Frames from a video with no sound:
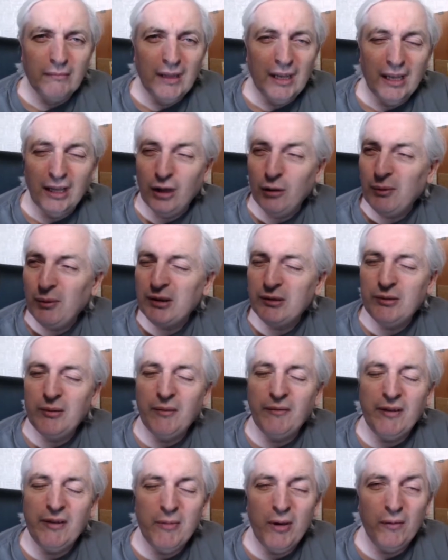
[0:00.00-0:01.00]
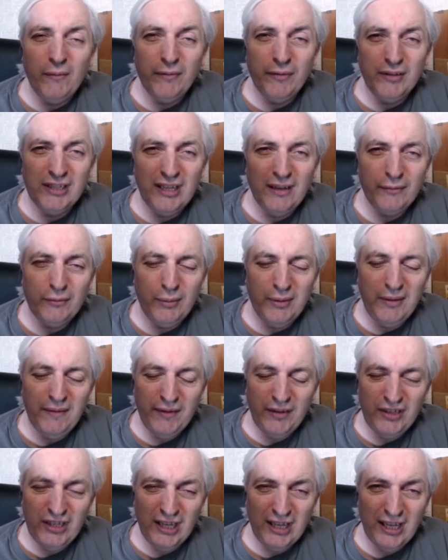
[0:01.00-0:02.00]
Hello, welcome to the monthly moan for the
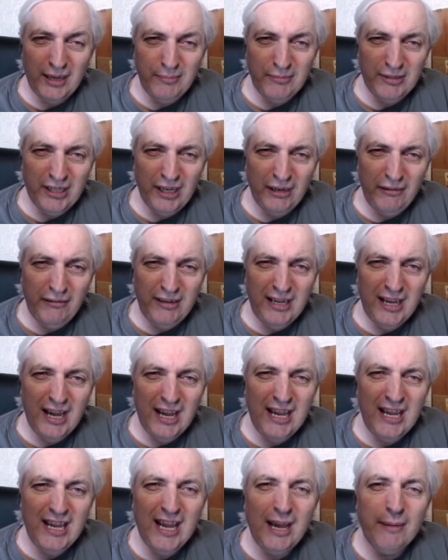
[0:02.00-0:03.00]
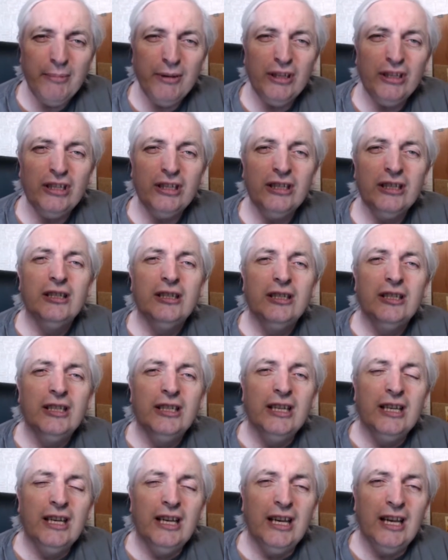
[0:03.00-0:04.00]
Citylife2050 channel. I'm Terry A. Abbott,
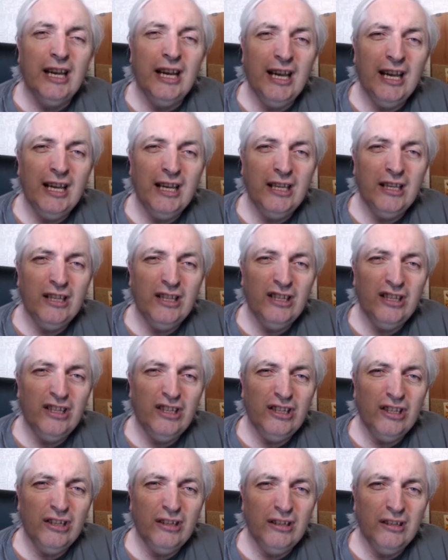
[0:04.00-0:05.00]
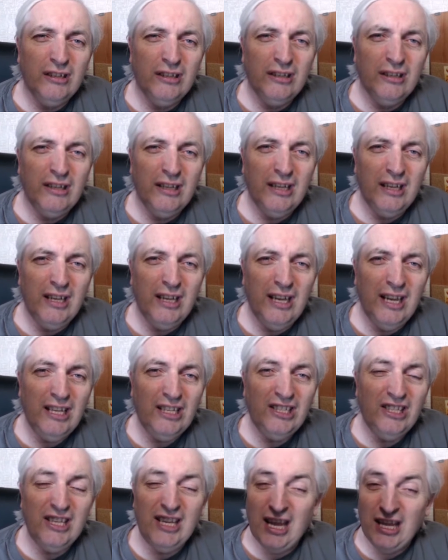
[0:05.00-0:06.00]
and
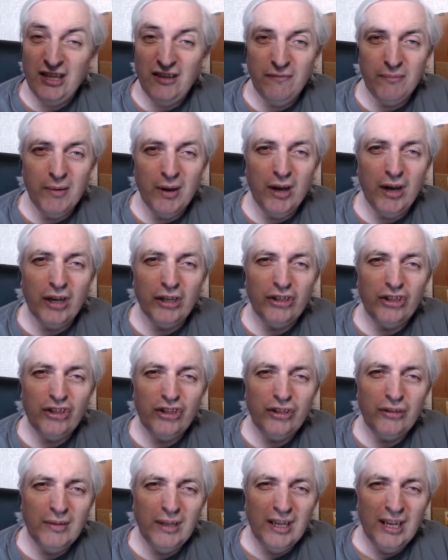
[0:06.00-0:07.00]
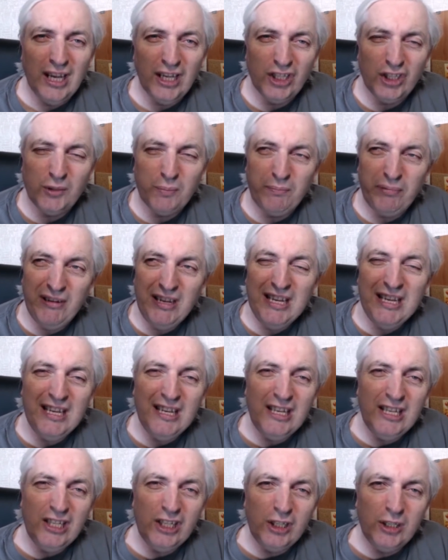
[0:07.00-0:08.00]
it's the end of March, and
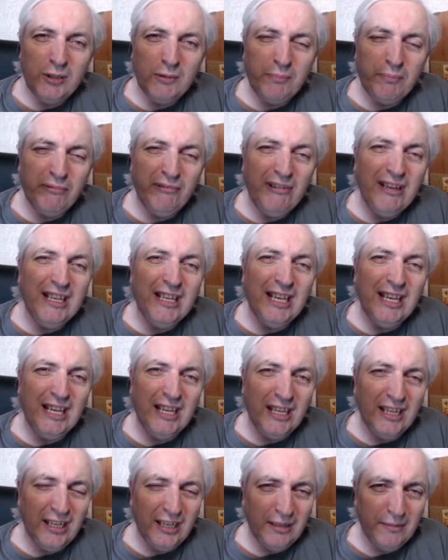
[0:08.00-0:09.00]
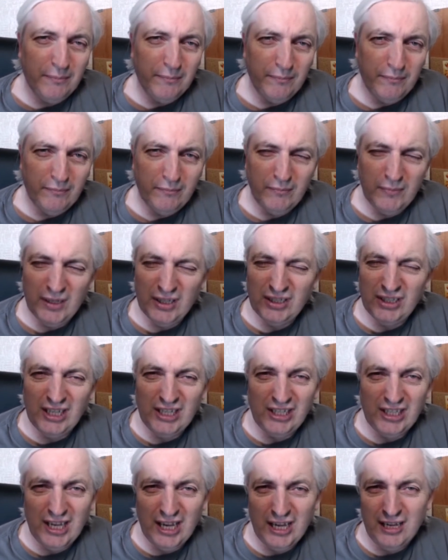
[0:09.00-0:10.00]
spring is springing, as they
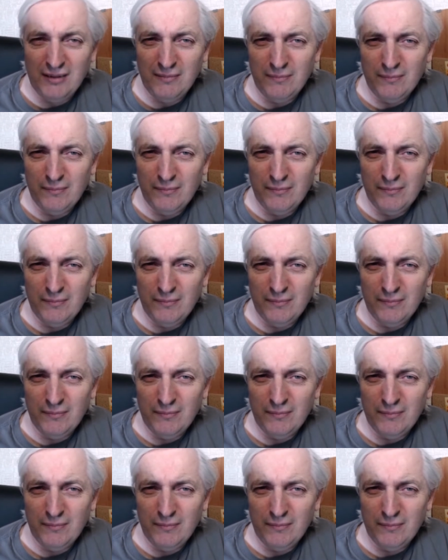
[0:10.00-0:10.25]
say.